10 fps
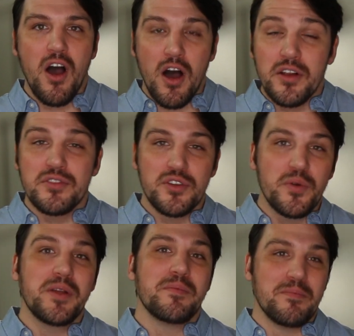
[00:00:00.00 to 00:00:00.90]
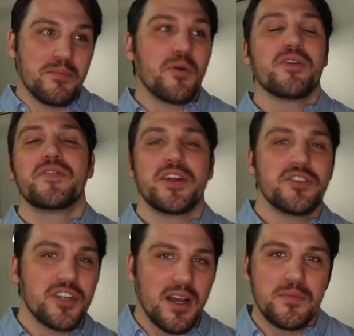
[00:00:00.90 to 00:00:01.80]
on doing more of their
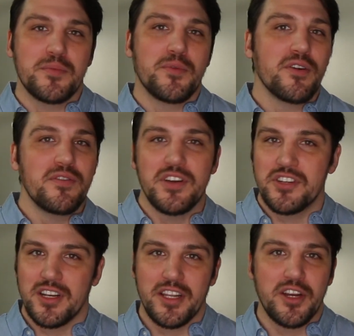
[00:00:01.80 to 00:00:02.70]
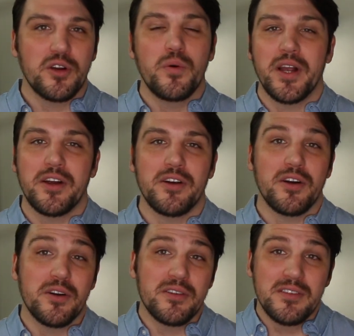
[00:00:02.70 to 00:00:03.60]
jobs more efficiently or quicker
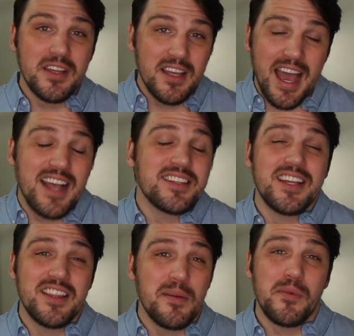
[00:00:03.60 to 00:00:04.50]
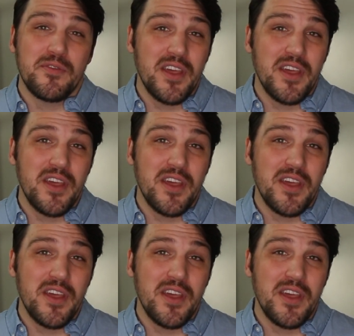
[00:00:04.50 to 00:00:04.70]
or asking them if